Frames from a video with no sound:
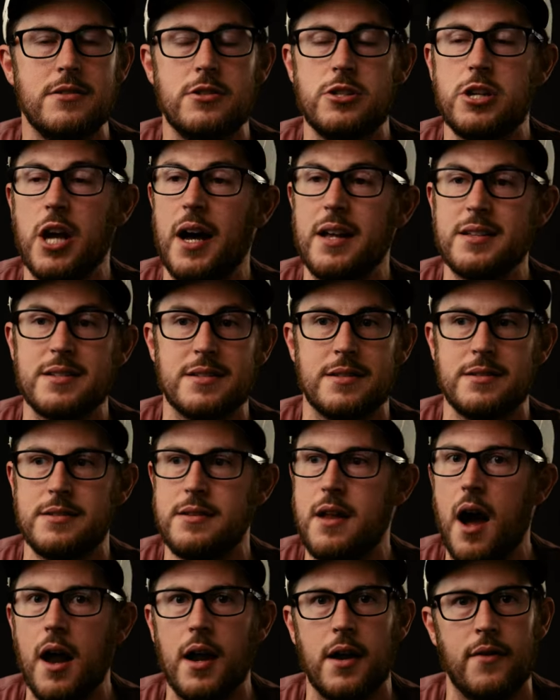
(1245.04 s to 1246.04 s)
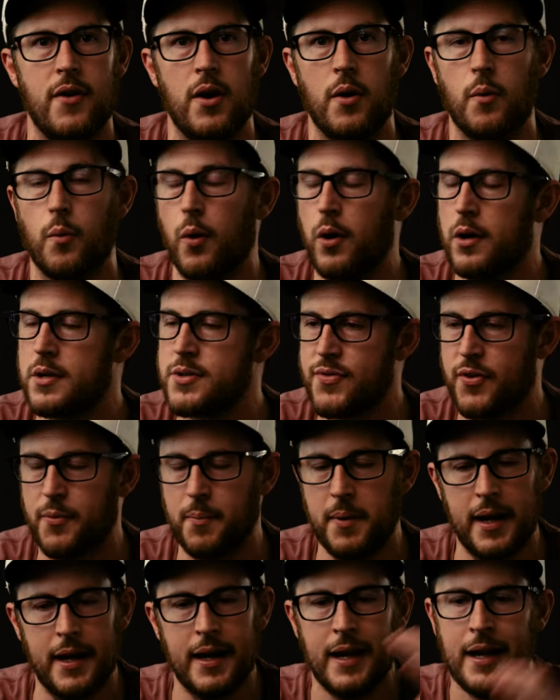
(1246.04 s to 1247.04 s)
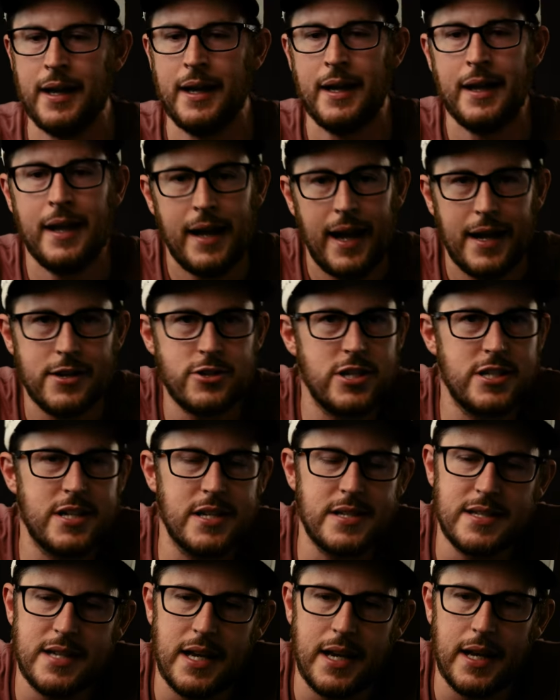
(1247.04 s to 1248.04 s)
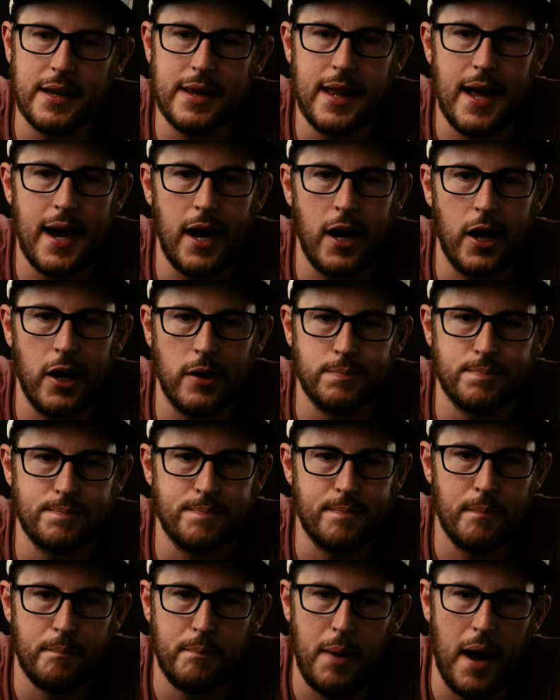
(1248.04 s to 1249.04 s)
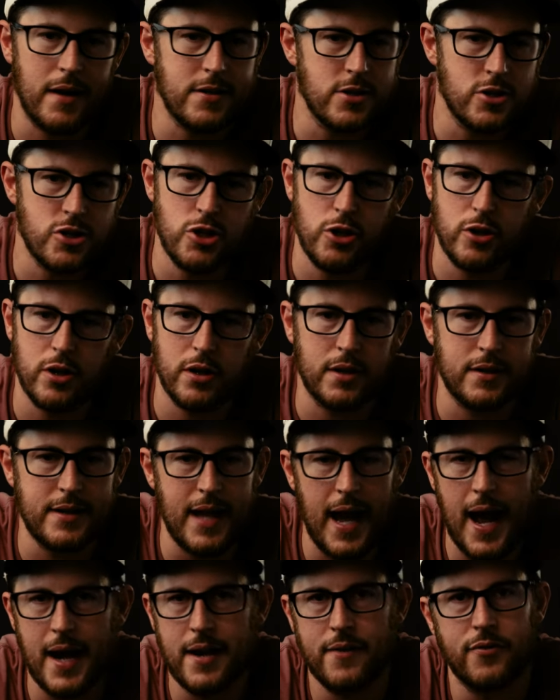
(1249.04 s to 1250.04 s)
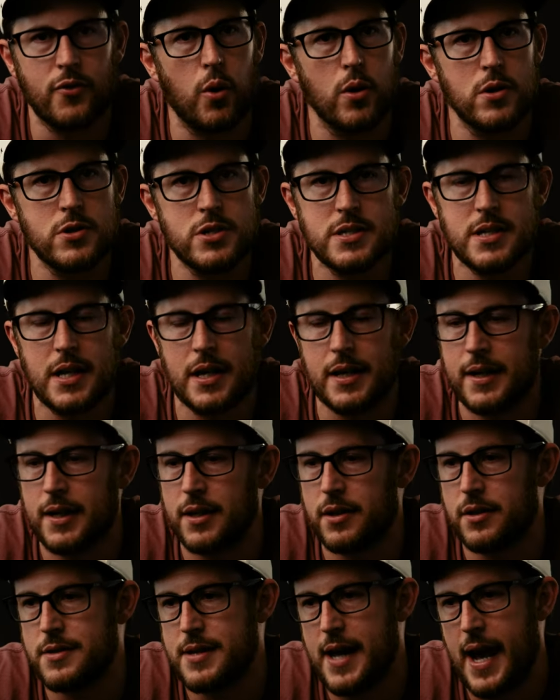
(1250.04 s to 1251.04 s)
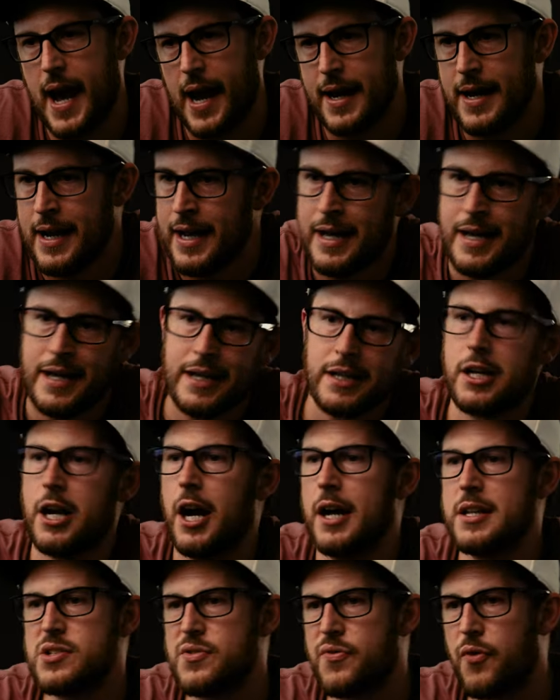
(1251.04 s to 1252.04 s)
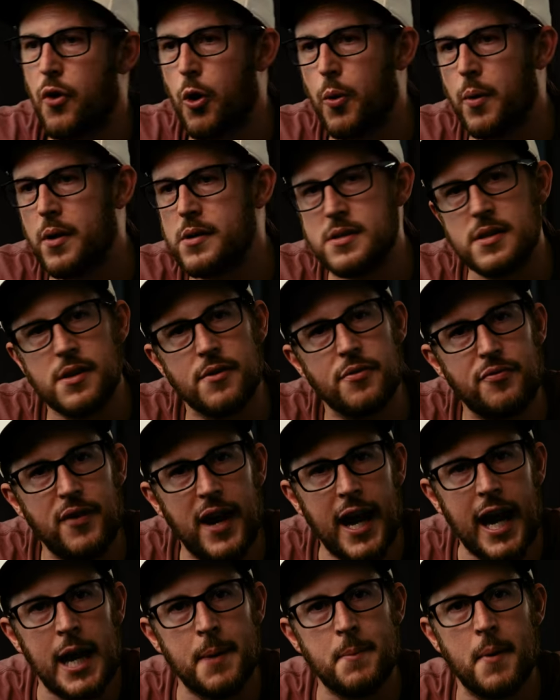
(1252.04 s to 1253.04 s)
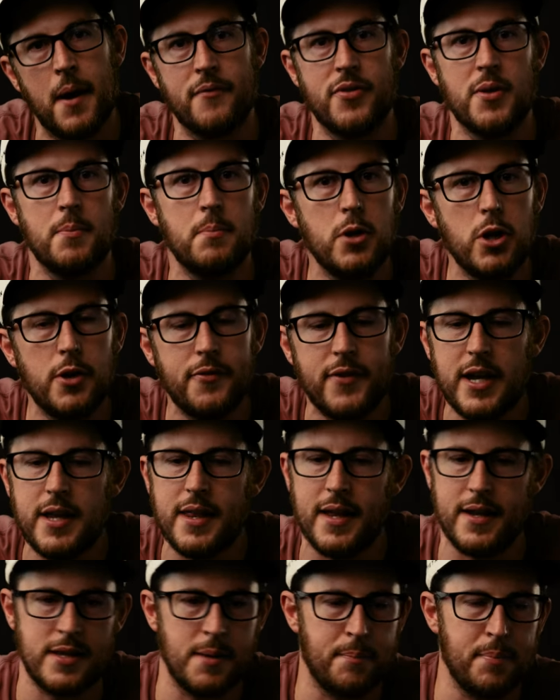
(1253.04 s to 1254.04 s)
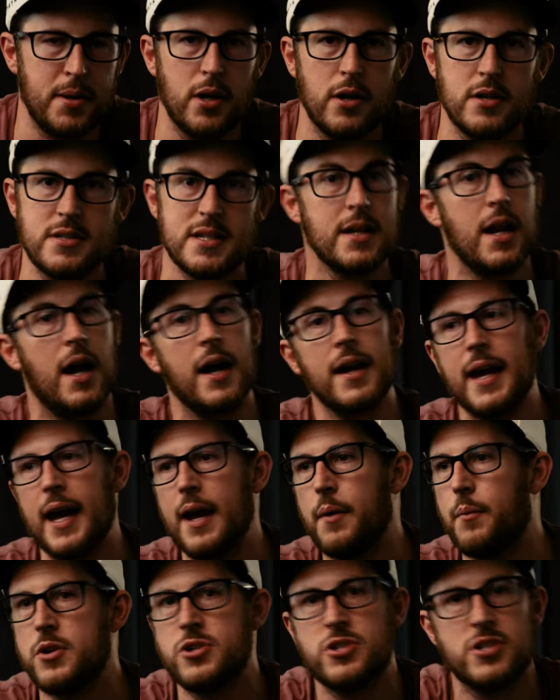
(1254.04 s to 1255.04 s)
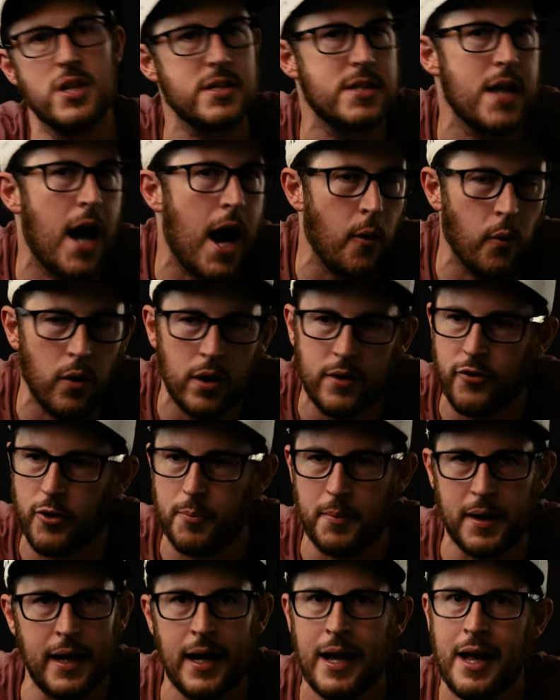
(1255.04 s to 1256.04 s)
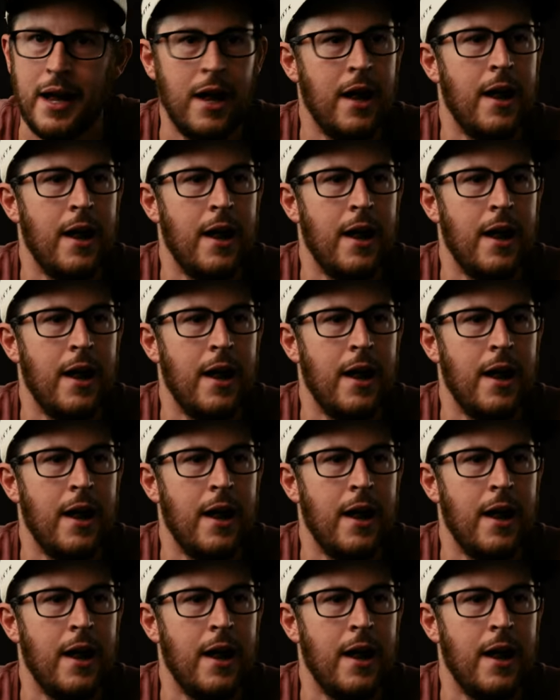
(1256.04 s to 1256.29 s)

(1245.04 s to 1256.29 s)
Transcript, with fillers: just none of it works for me. And she's just sitting there about to shoot her dad. Of course she's going to kill her dad. Cuts forward to the fame of the movie and The Puritan, again, which does not work for me.